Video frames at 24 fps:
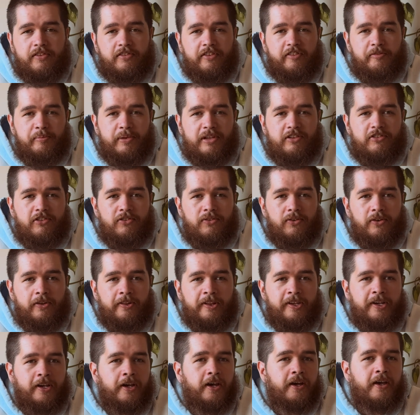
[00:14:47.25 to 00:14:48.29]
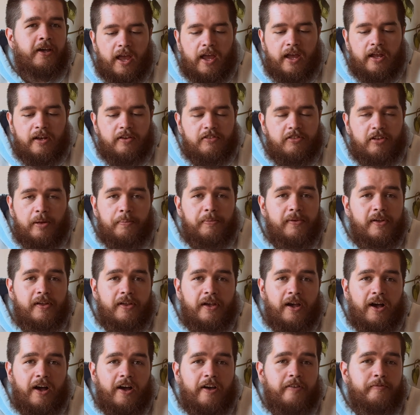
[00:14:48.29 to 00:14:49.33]
as I've mentioned earlier, and something
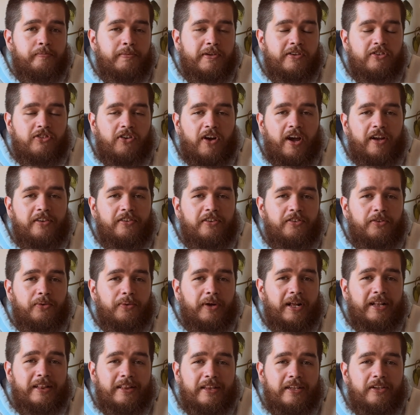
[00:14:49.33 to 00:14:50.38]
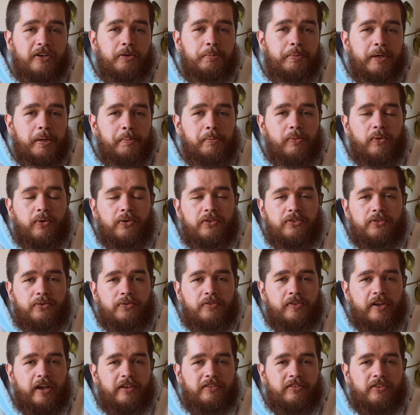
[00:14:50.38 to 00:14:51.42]
that I've been trying to do a little bit more in
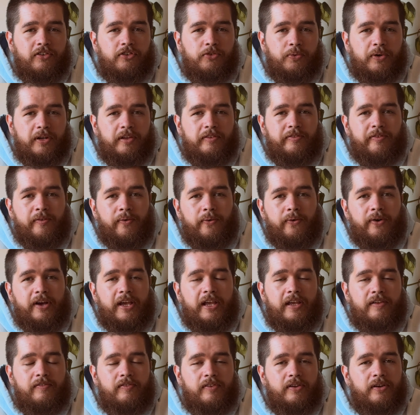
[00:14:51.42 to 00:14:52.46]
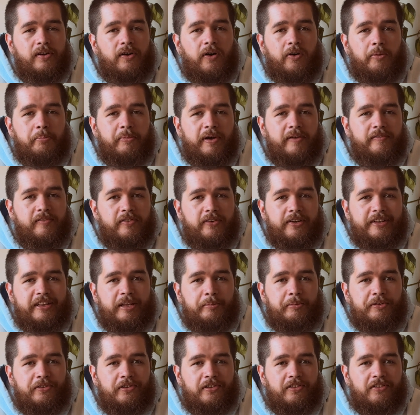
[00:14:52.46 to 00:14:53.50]
2024, even on my very
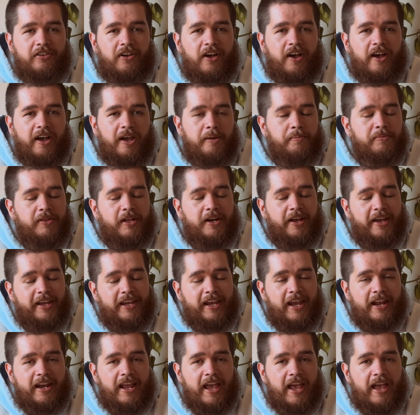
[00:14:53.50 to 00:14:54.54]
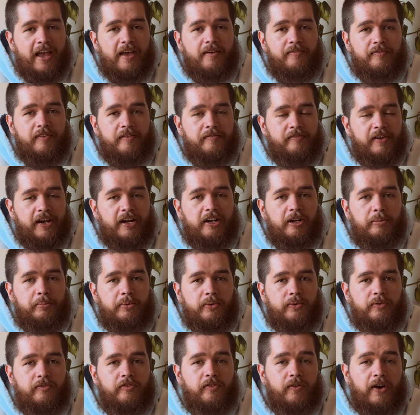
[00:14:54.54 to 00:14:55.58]
limited time that I can have
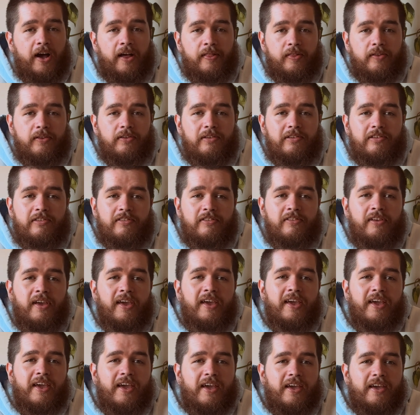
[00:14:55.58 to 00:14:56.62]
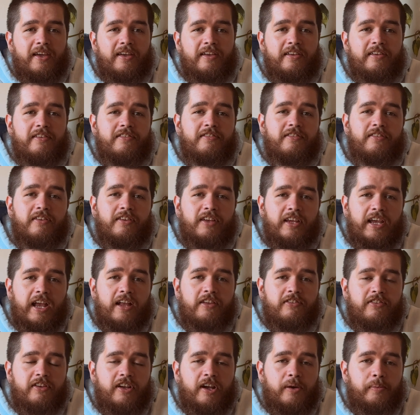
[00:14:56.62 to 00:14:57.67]
available for others, is
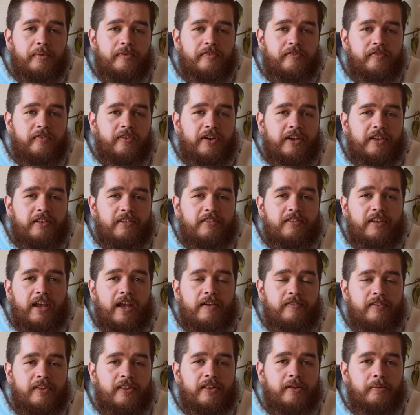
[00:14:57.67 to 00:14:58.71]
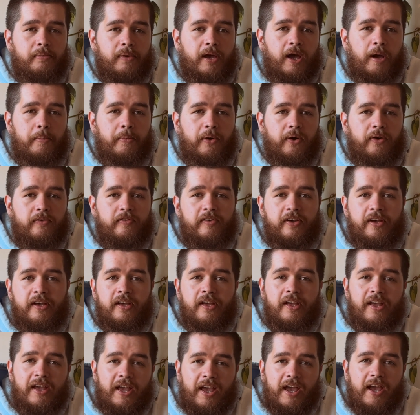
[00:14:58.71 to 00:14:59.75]
catching up with friends, having them come over,
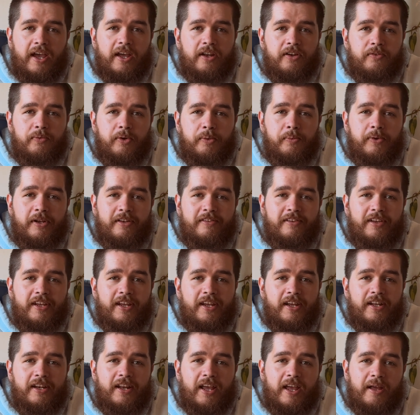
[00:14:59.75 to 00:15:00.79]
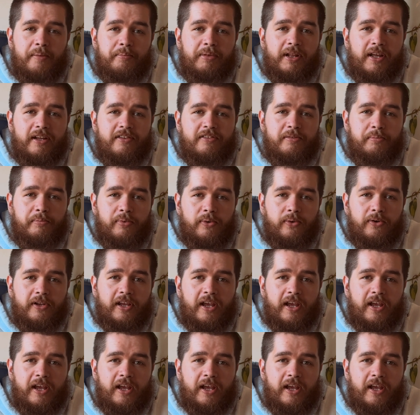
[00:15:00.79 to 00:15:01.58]
and we went ahead and played some board